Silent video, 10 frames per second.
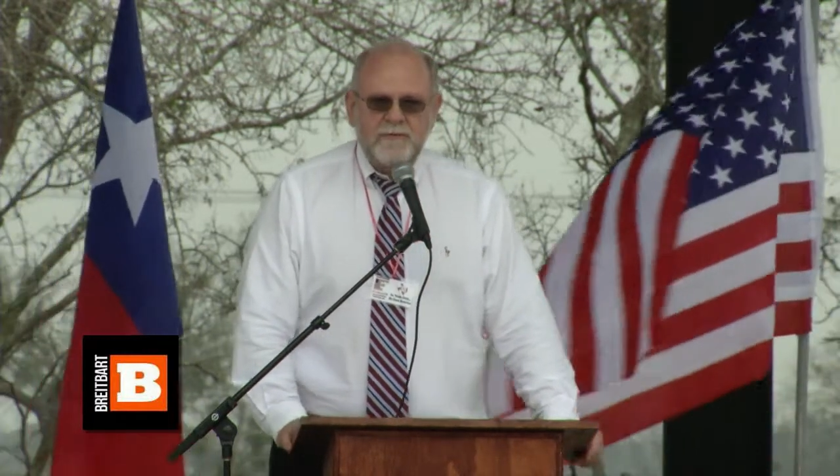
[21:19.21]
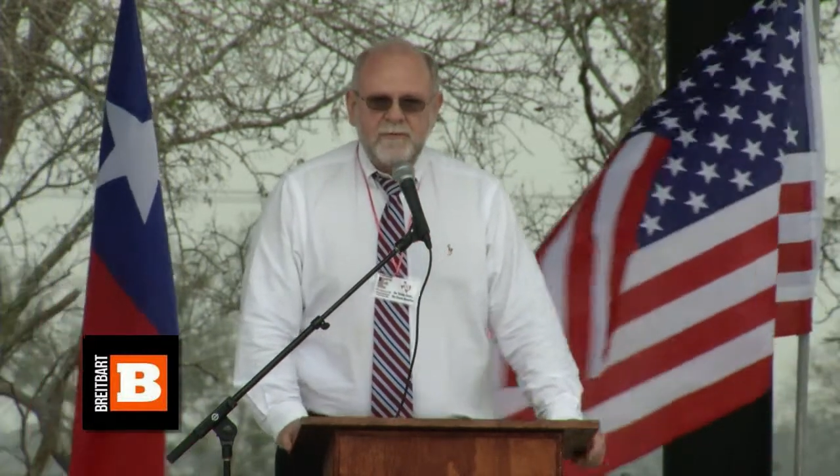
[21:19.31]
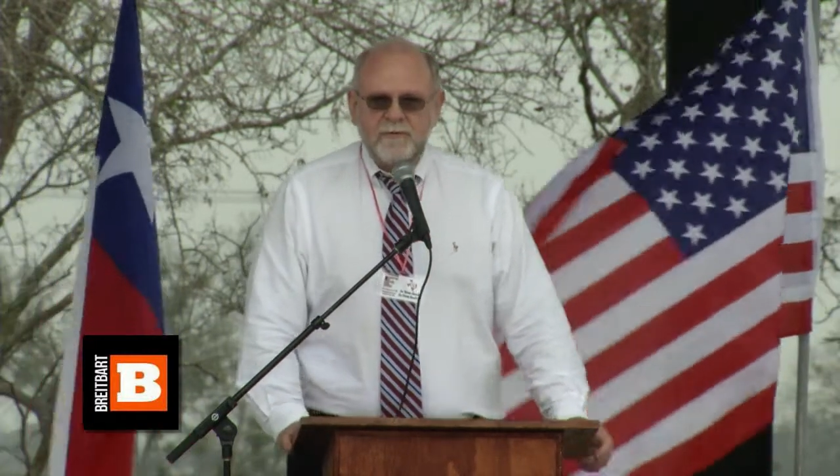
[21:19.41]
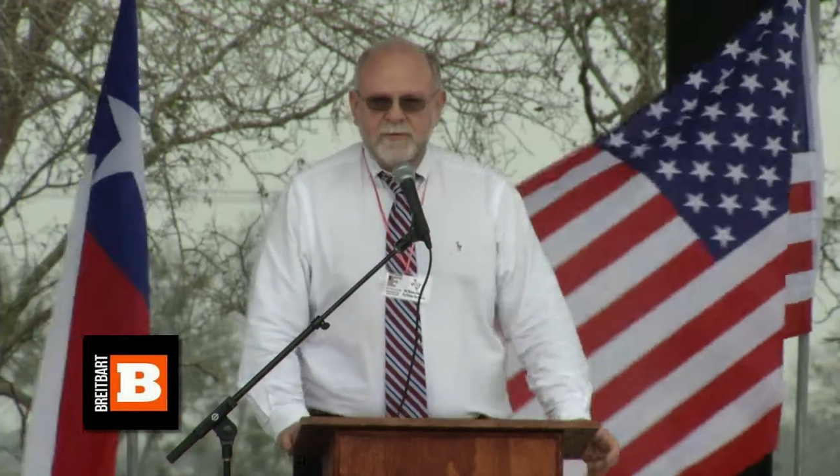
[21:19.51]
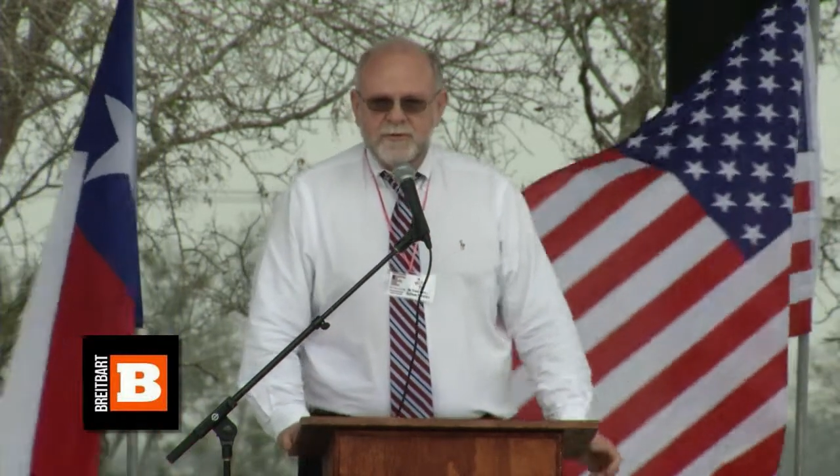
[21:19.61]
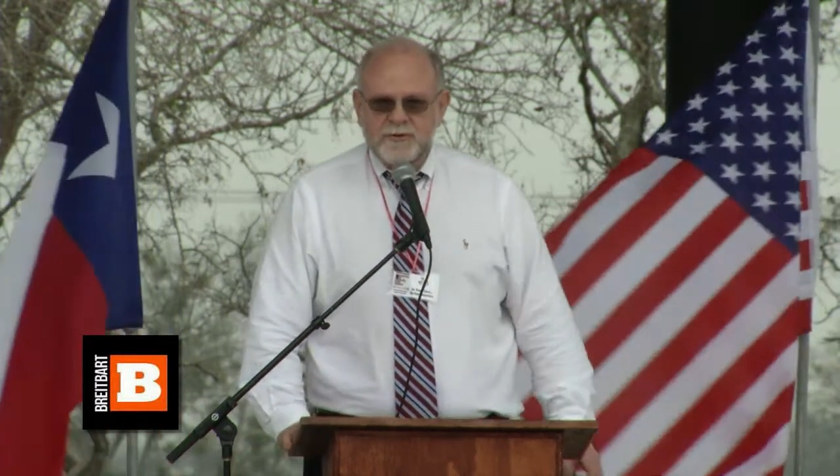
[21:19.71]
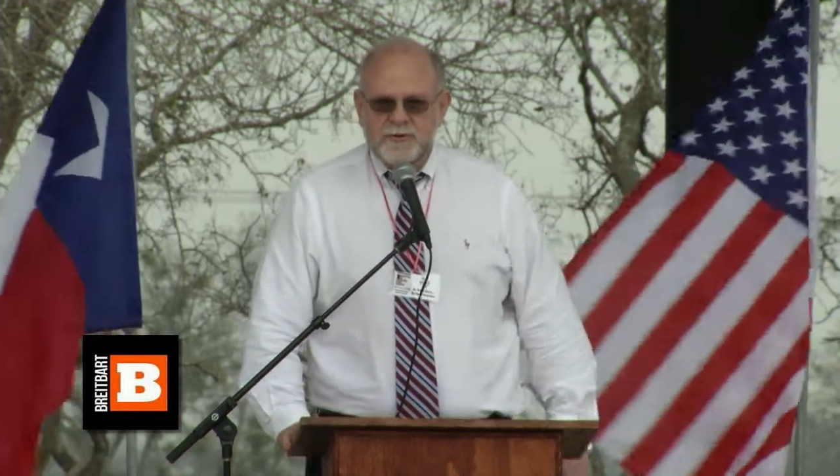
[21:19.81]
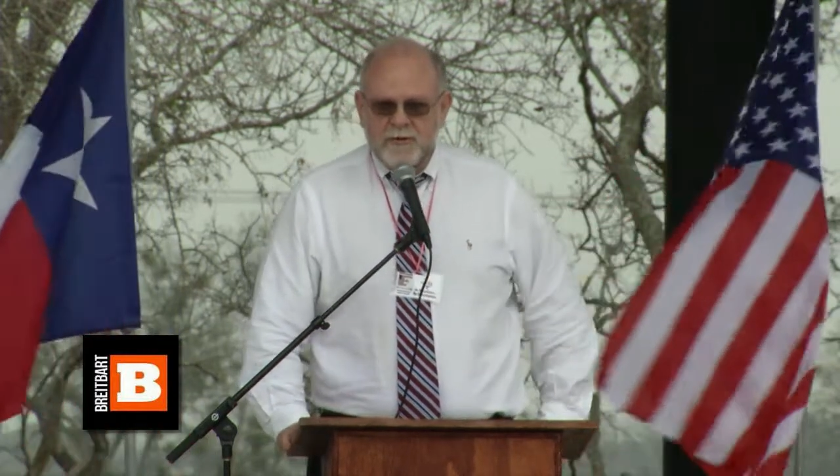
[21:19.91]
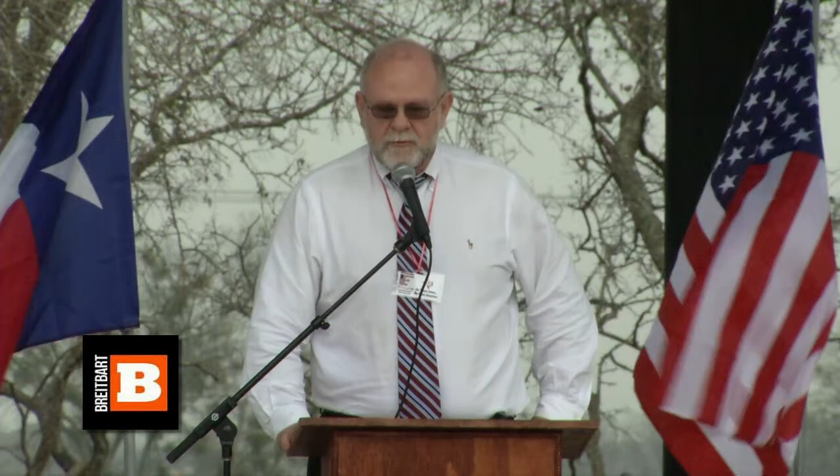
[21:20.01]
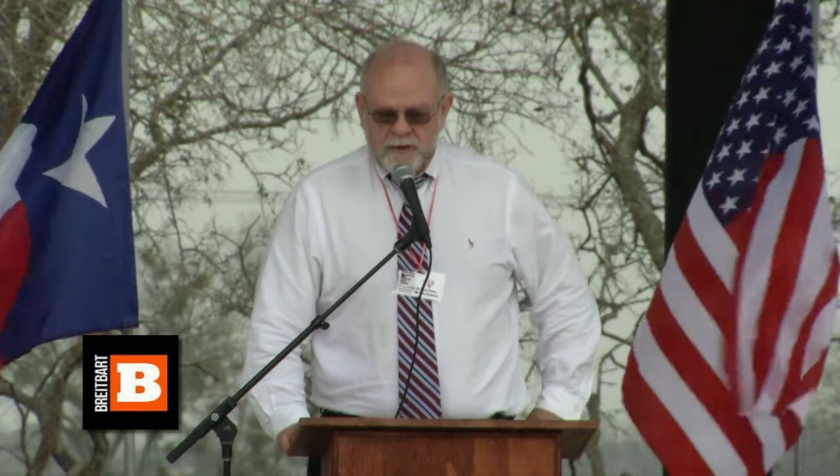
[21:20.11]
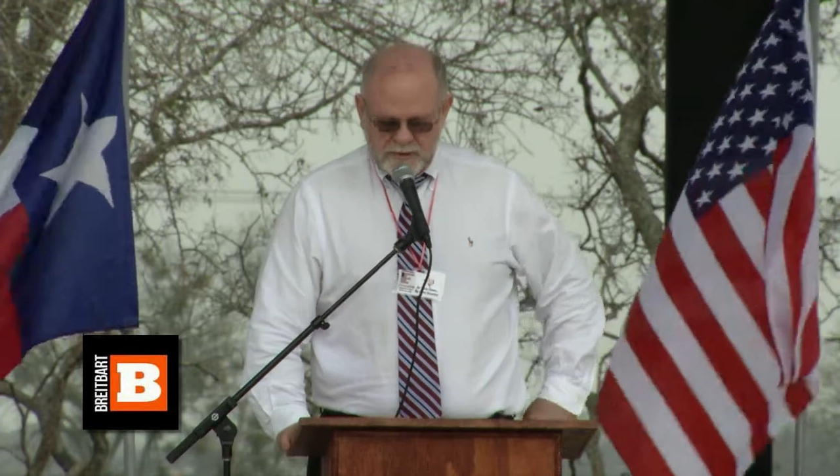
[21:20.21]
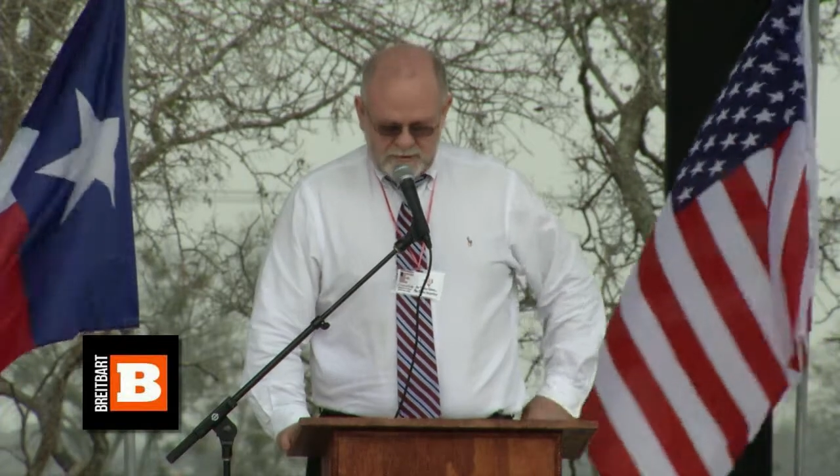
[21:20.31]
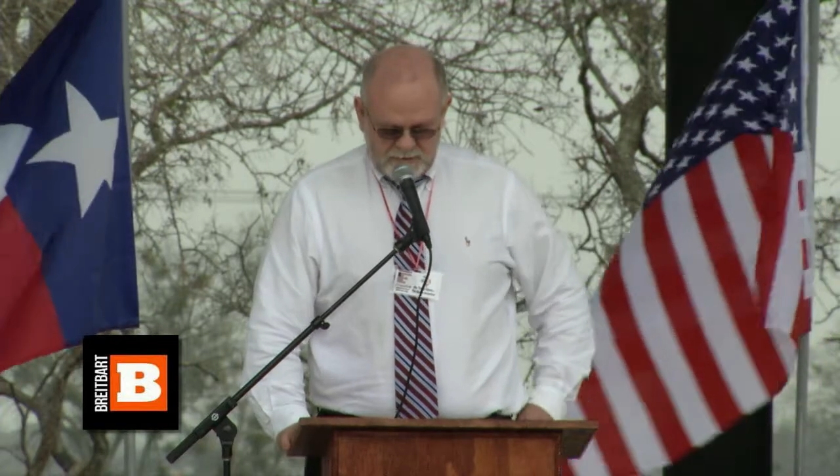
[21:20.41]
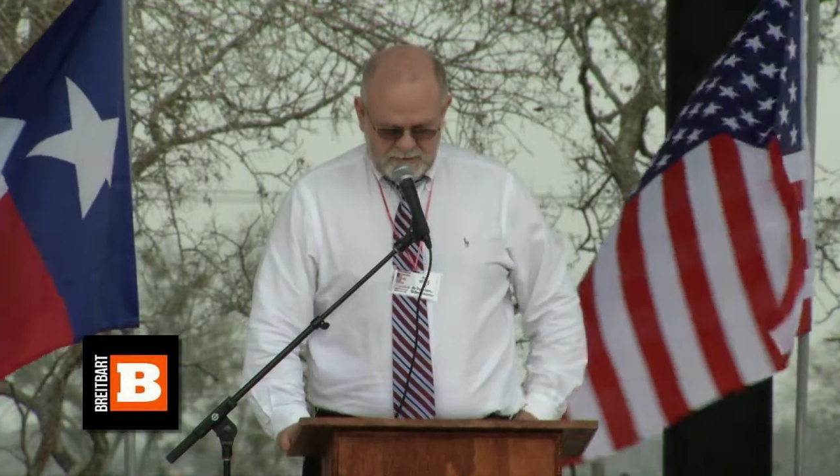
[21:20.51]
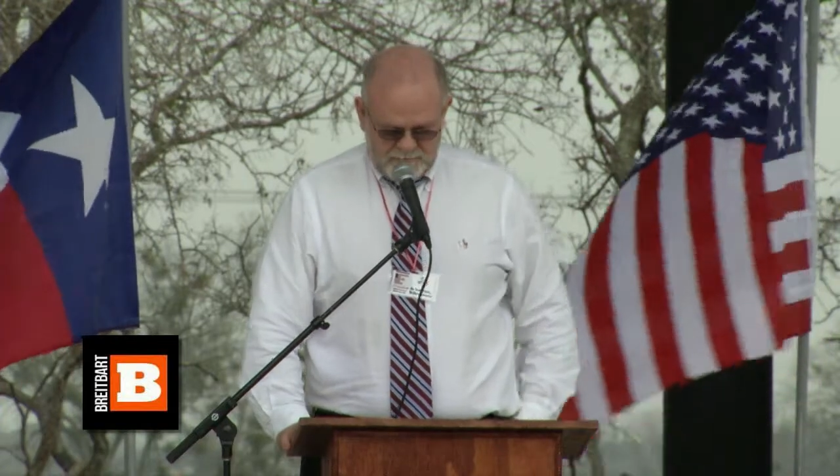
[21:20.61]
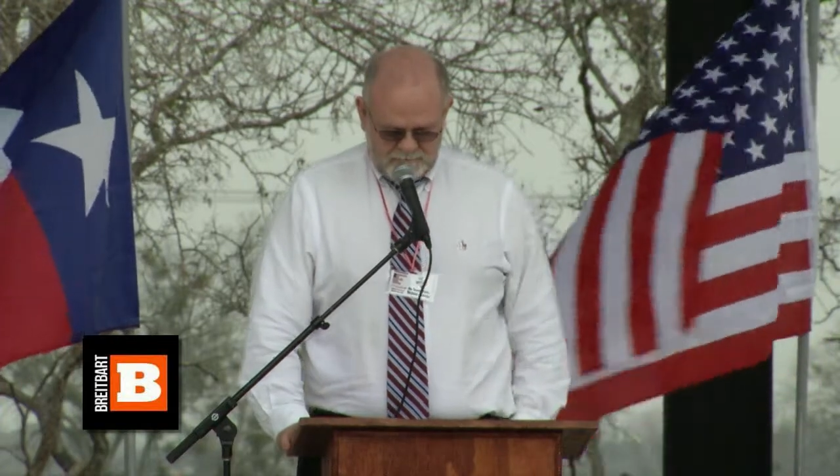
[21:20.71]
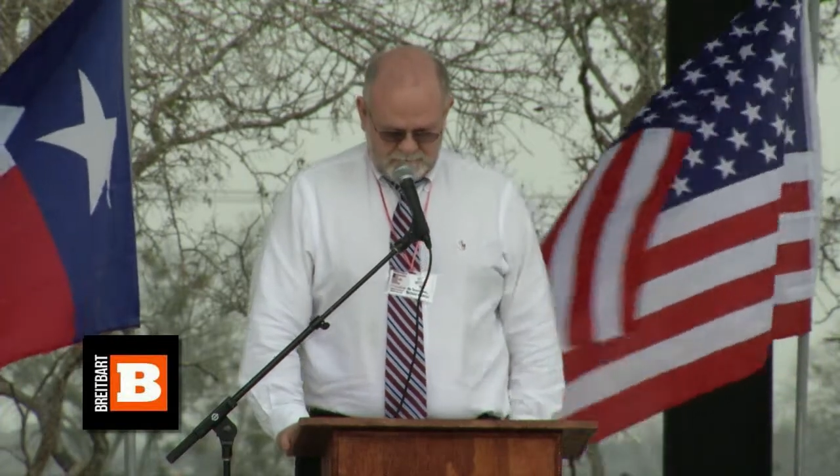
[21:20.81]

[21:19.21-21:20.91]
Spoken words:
for future generations.